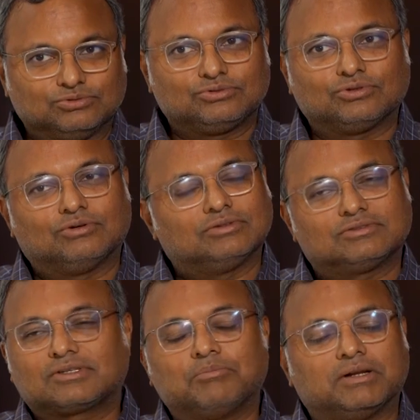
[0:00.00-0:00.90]
So it's
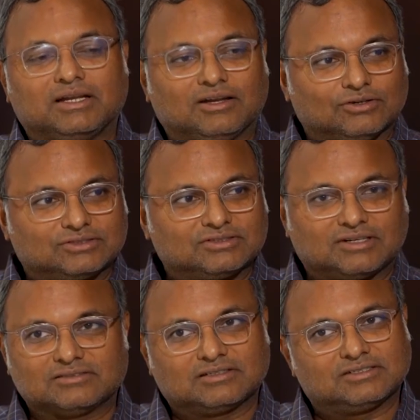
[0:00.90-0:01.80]
completely lost in
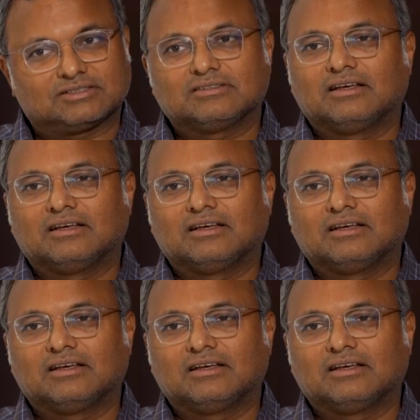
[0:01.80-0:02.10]
translation.